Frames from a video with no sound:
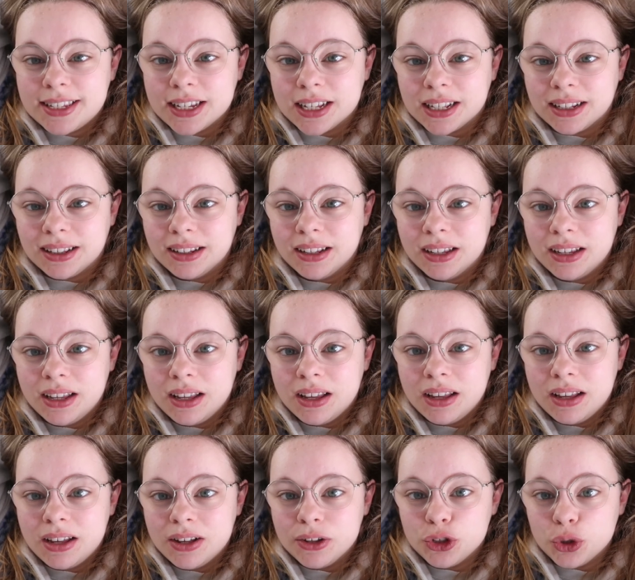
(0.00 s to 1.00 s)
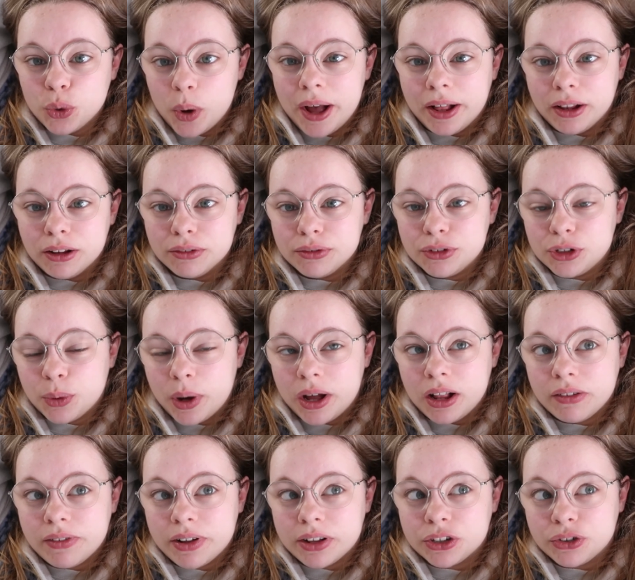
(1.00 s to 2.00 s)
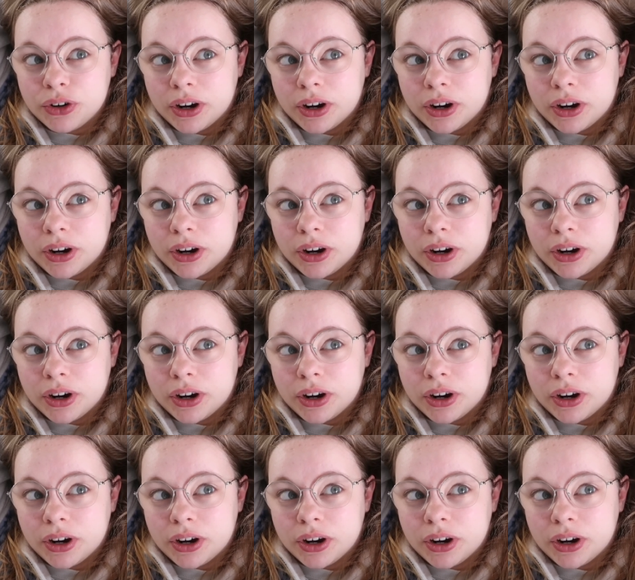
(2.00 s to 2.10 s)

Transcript: till 12. 12 I'll